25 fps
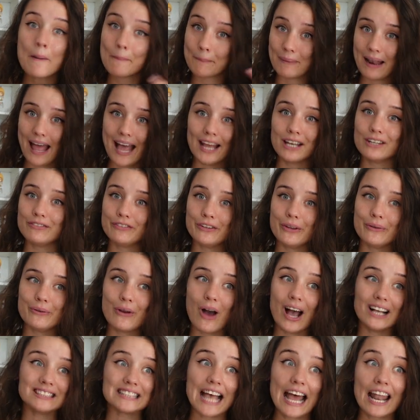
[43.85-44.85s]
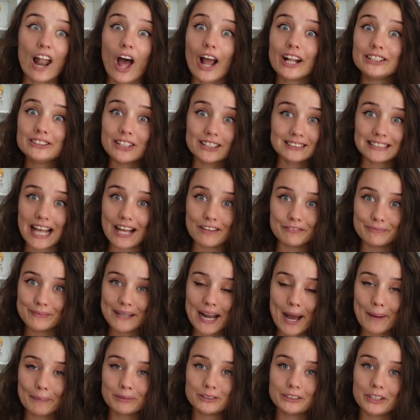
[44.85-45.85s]
planned for you guys, and I just haven't been
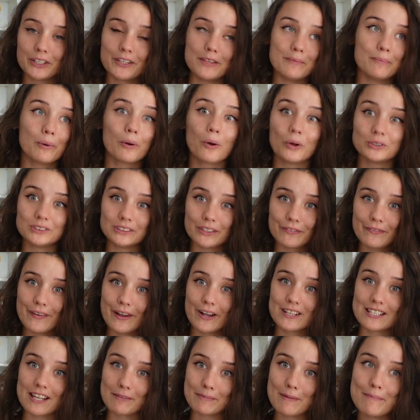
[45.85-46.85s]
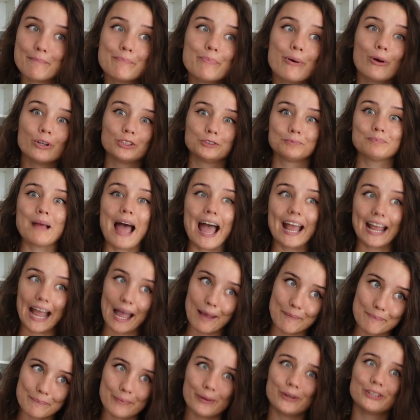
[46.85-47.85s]
able to do them because the figures have been pushed back
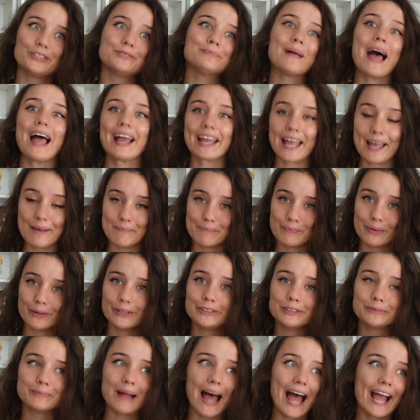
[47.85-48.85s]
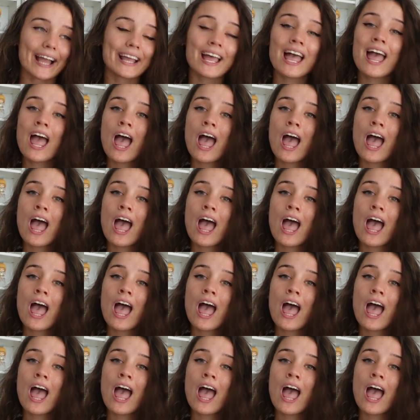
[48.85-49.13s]
and pushed back and pushed back.